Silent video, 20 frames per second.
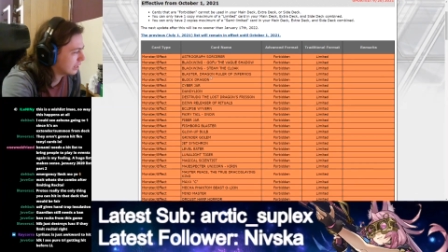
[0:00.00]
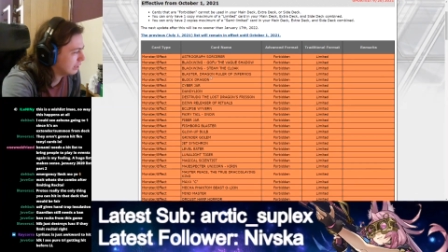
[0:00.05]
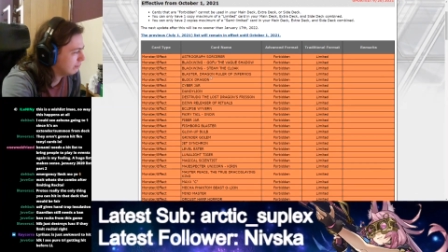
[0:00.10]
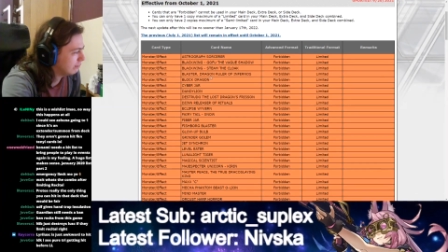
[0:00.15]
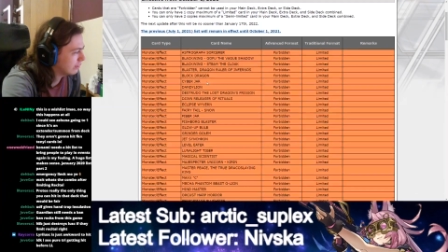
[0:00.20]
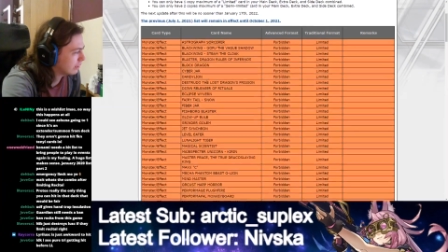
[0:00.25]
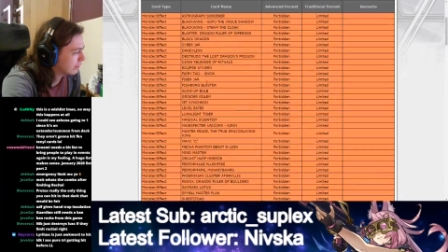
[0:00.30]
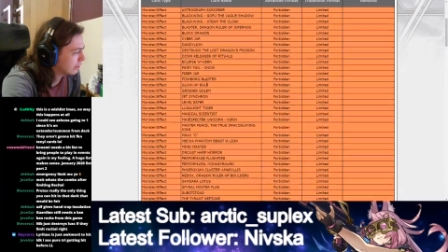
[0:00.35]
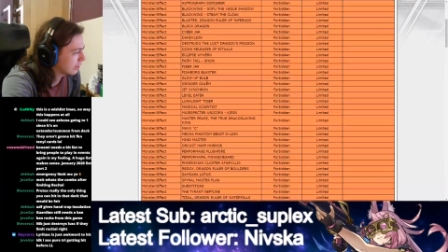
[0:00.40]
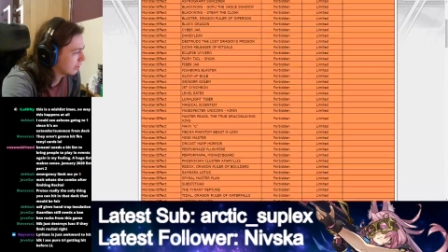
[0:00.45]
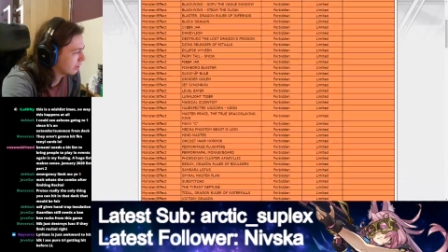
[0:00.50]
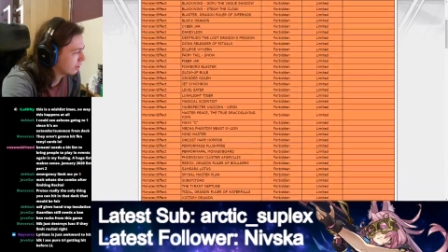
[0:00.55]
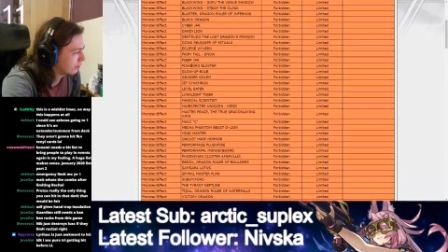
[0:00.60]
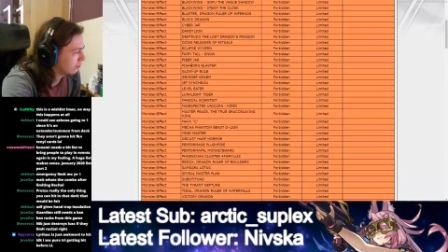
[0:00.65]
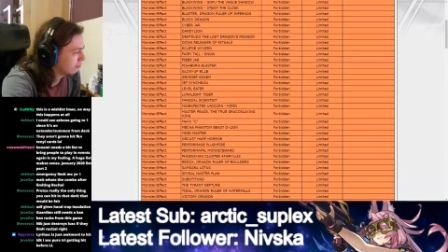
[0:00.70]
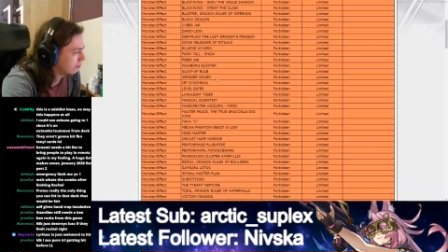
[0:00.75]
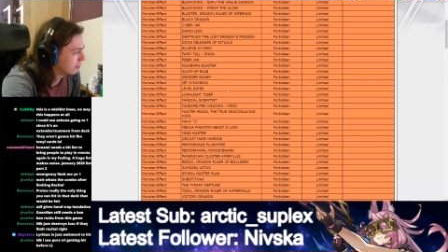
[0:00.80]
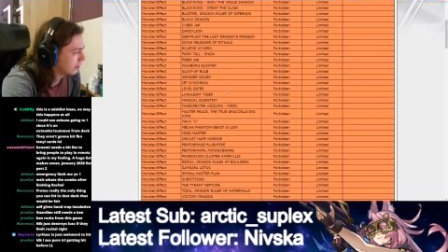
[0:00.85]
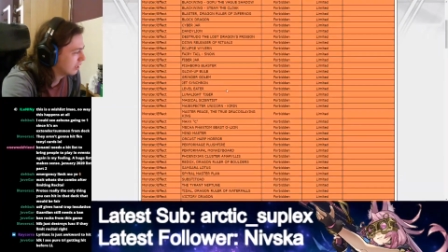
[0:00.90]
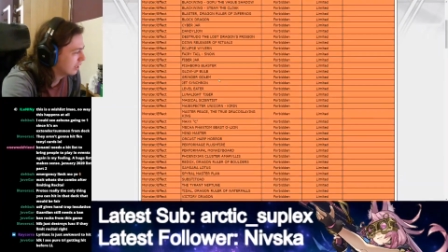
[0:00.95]
the
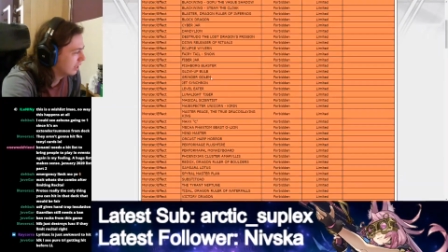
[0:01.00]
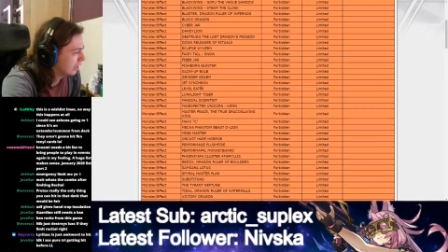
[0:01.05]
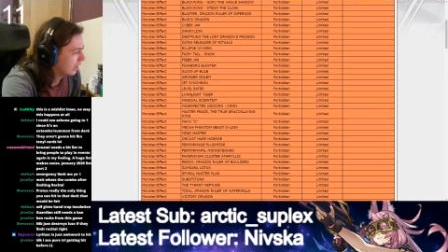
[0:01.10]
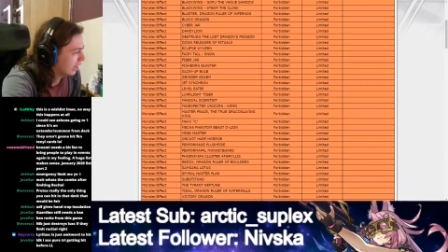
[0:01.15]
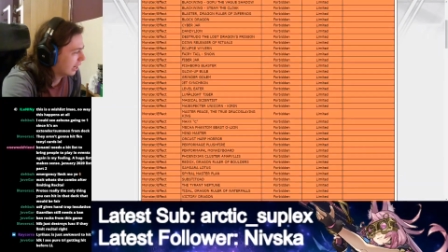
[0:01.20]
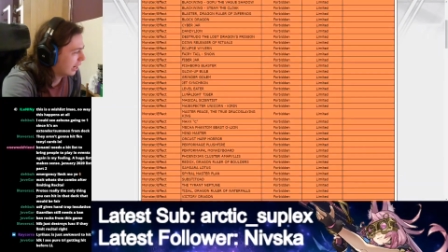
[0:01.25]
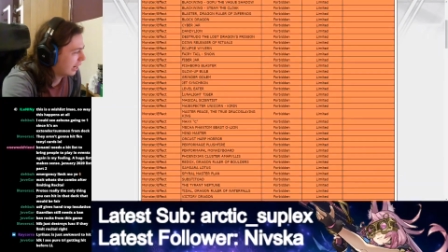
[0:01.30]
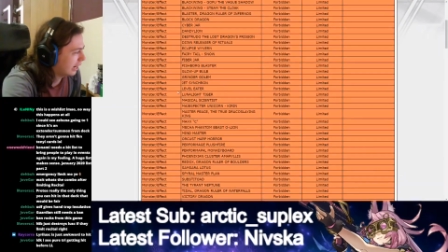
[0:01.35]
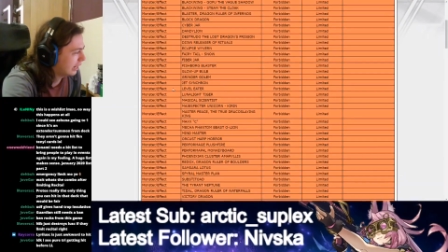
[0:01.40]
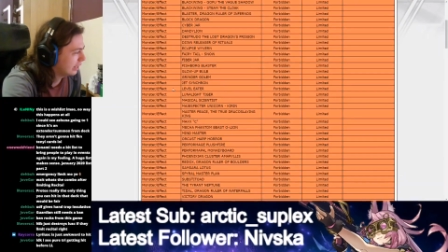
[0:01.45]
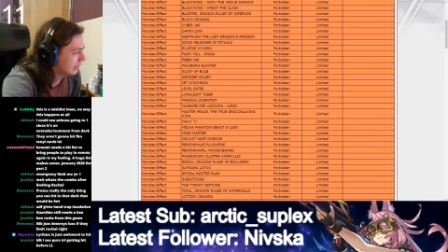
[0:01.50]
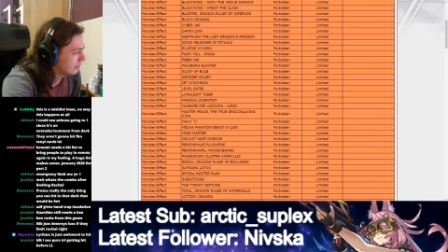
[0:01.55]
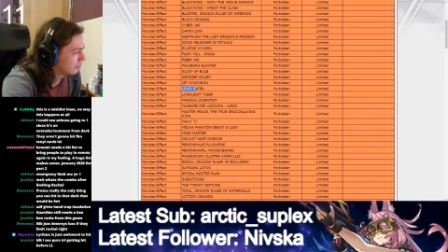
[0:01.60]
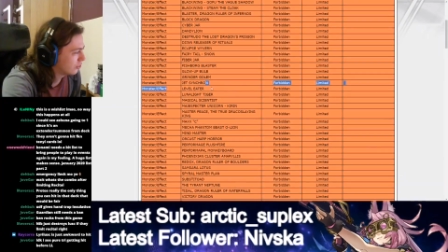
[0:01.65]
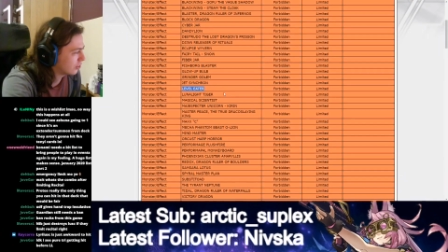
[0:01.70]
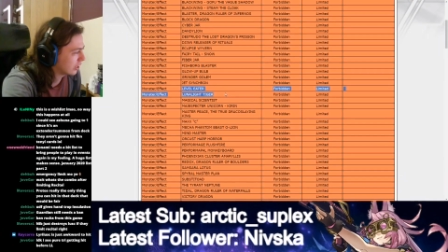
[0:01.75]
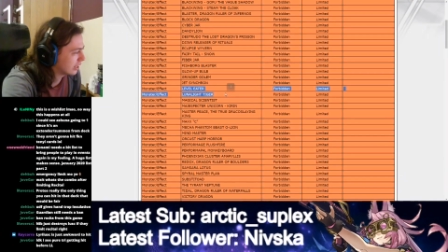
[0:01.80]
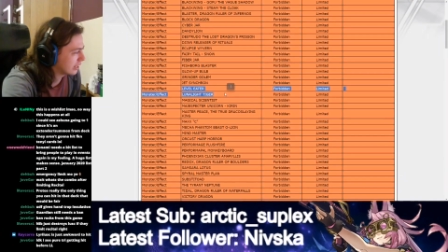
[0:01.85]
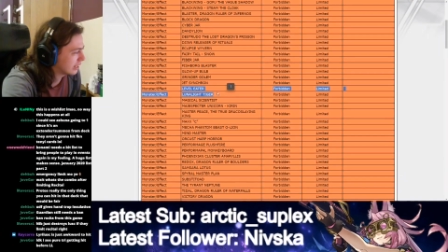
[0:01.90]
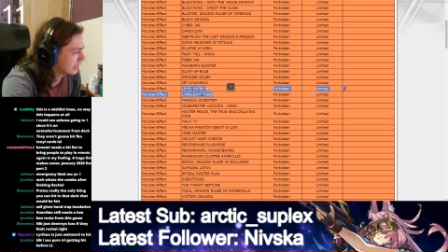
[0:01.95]
Cloak,
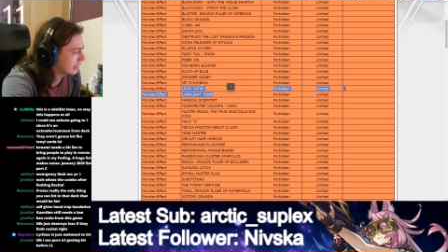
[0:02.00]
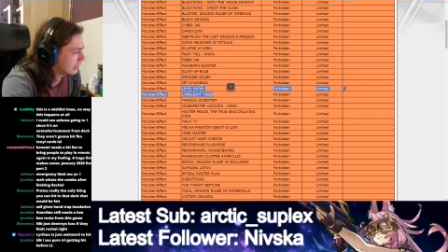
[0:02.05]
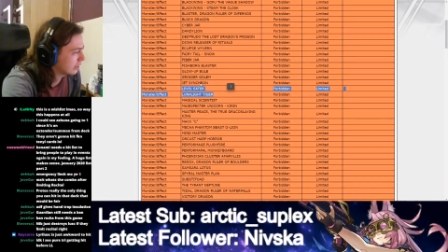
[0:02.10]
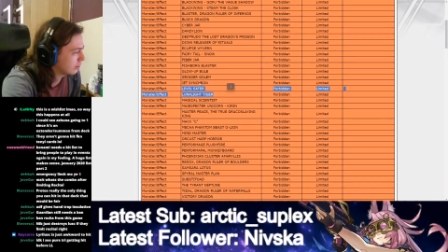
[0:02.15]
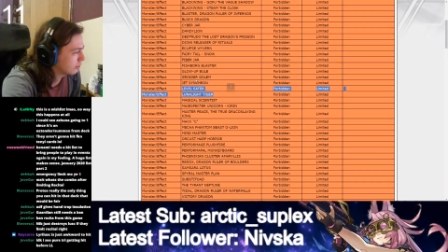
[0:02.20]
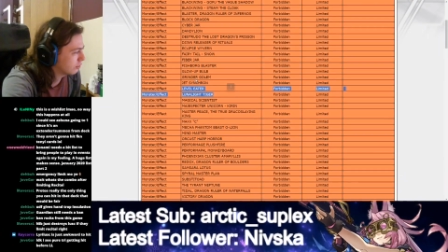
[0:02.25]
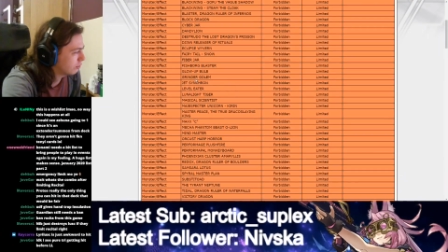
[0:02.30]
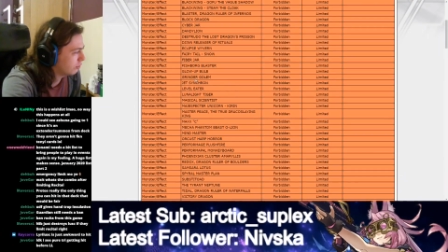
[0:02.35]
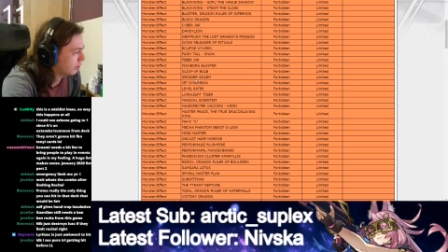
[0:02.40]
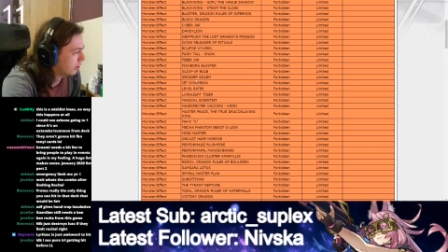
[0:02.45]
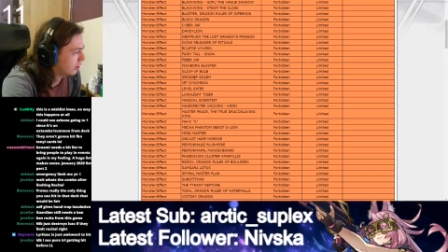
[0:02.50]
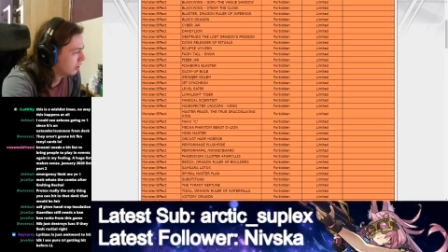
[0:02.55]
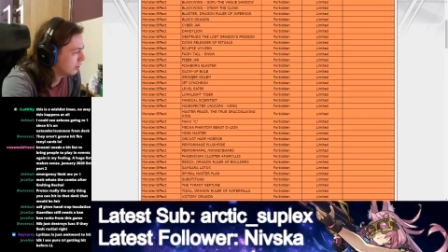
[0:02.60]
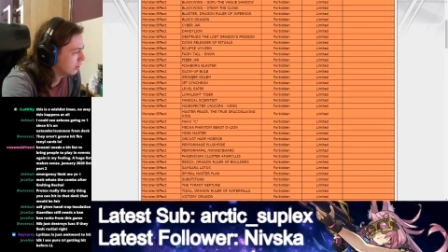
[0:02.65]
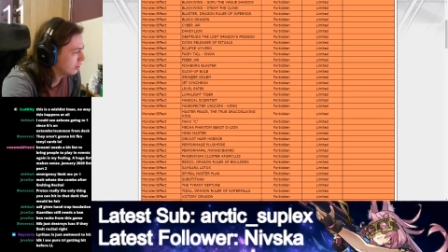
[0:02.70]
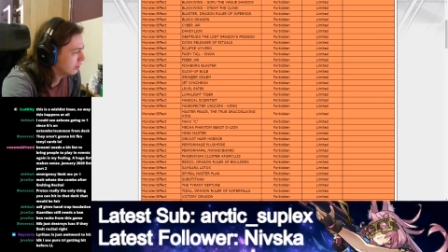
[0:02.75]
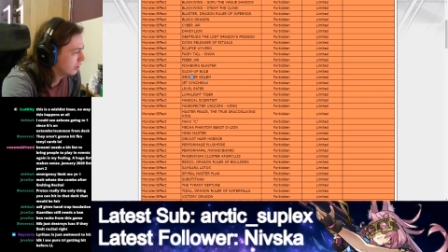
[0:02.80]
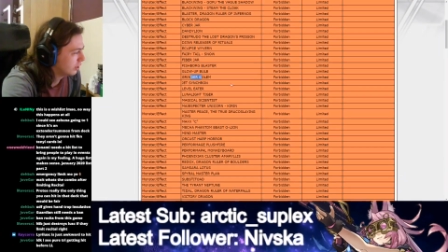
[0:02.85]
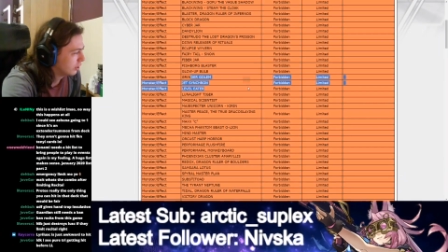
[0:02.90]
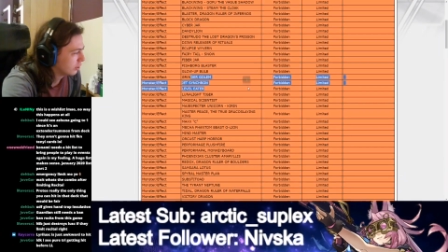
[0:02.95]
Jet Synchron,